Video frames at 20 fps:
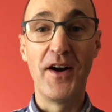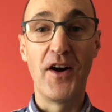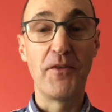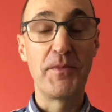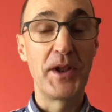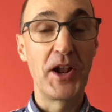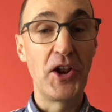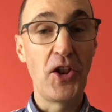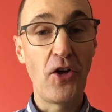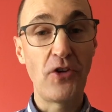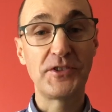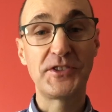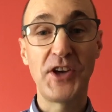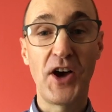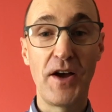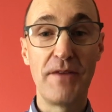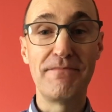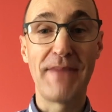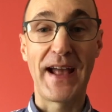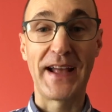I've been a long
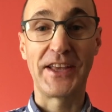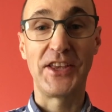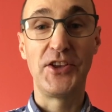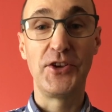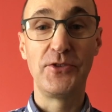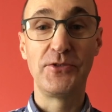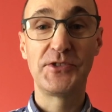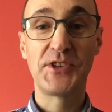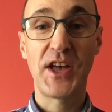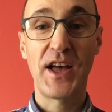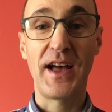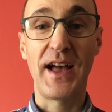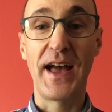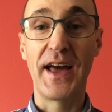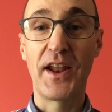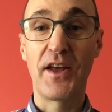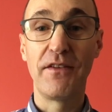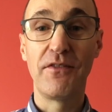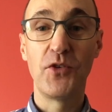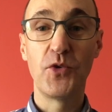time Mac user
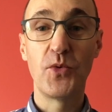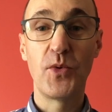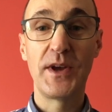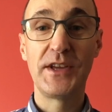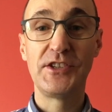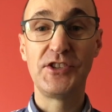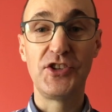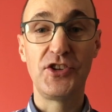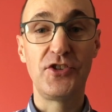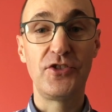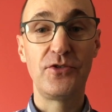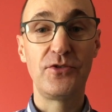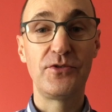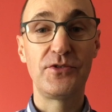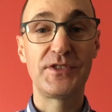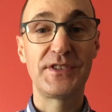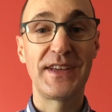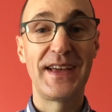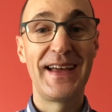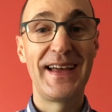and I've always
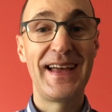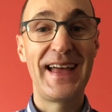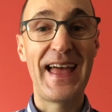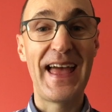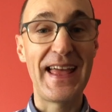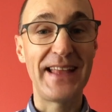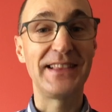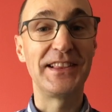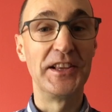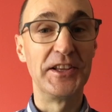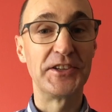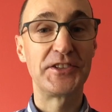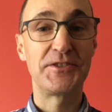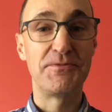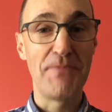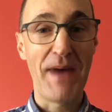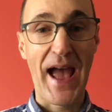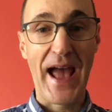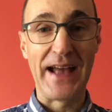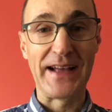used
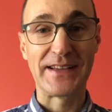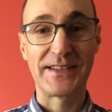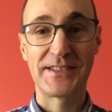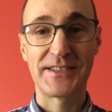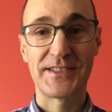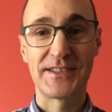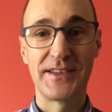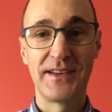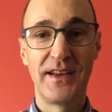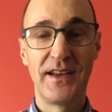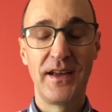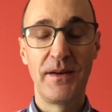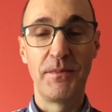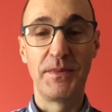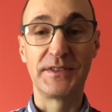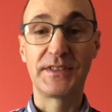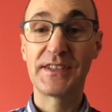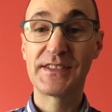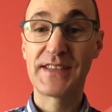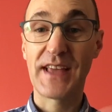headless Macs,
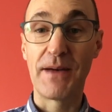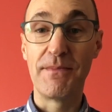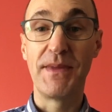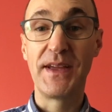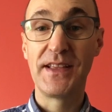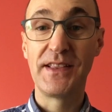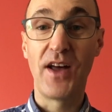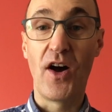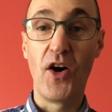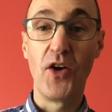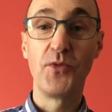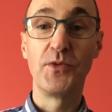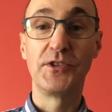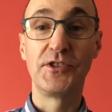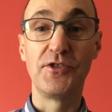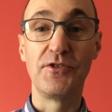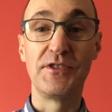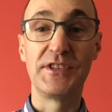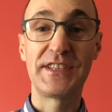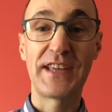but does that mean that I would
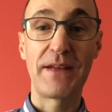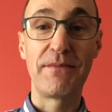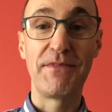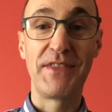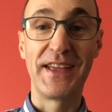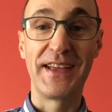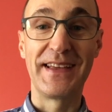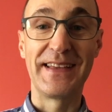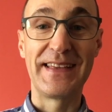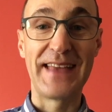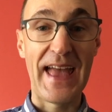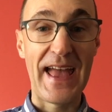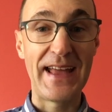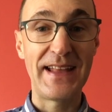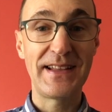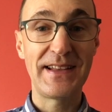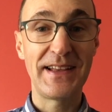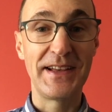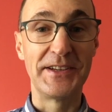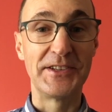do the same thing
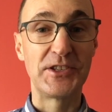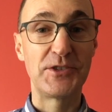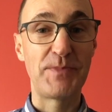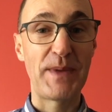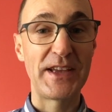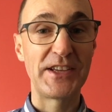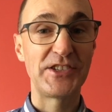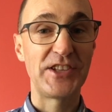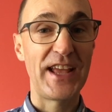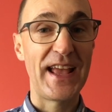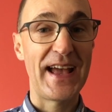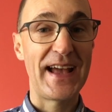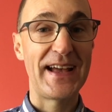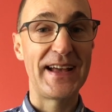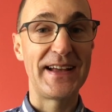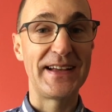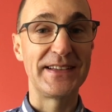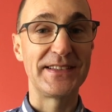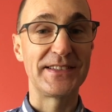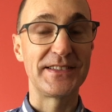again? Especially
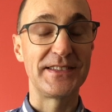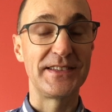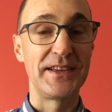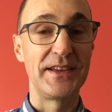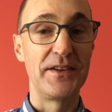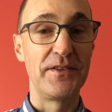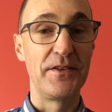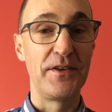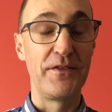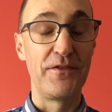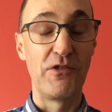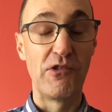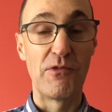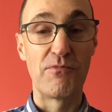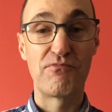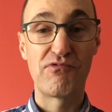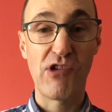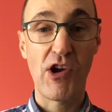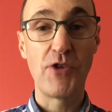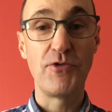as, if you're
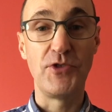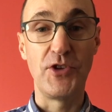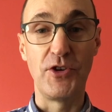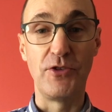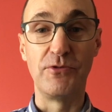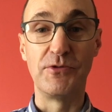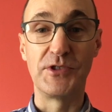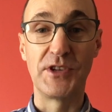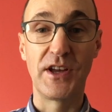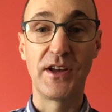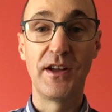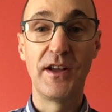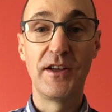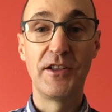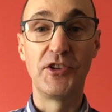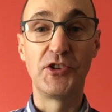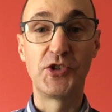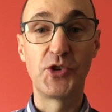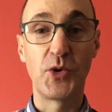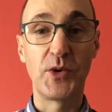a pro user,
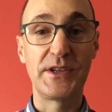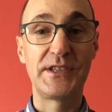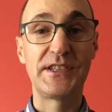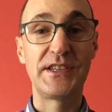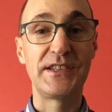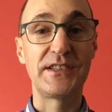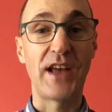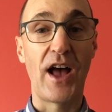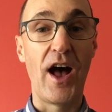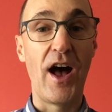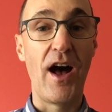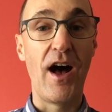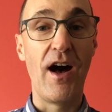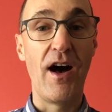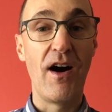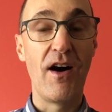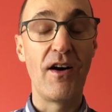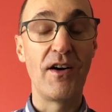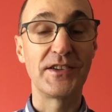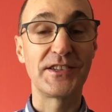the choices
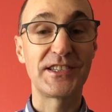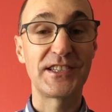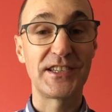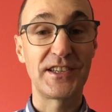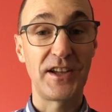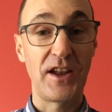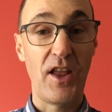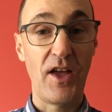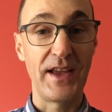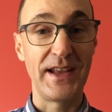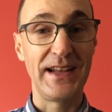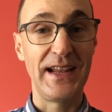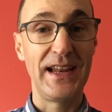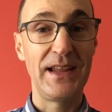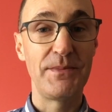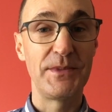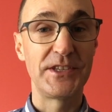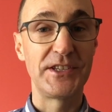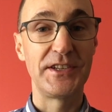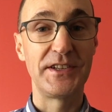are slightly
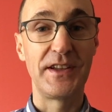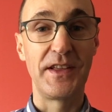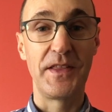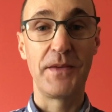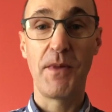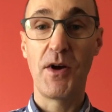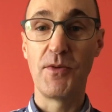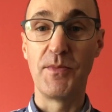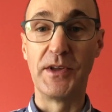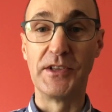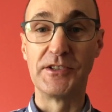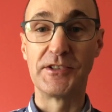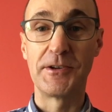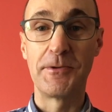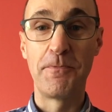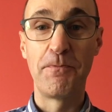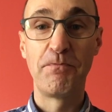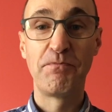limited at the moment.